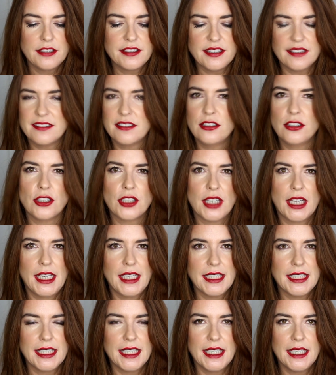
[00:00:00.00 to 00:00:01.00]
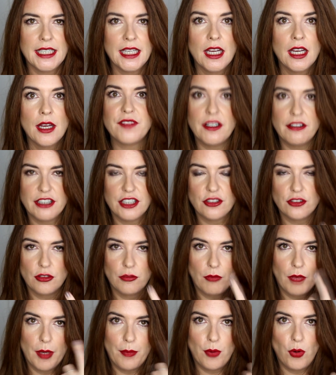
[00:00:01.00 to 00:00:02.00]
Doesn't look cakey, very good
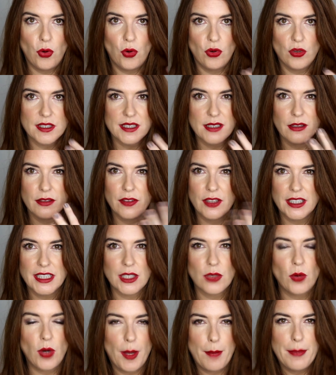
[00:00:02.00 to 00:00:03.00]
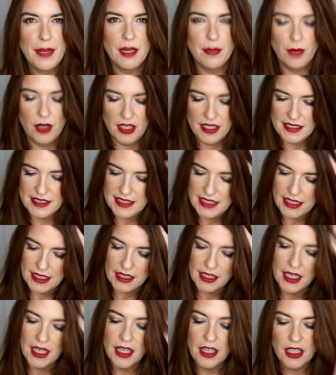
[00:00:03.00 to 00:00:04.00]
on my pores, so I find it quite
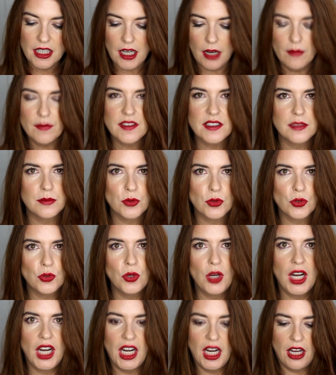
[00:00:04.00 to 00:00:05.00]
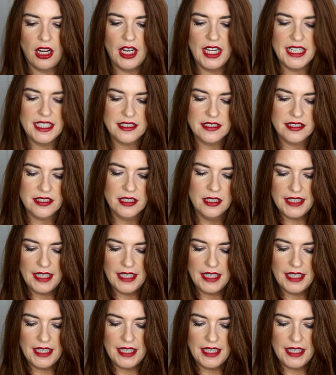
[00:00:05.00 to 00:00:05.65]
minimising, comfortable, light.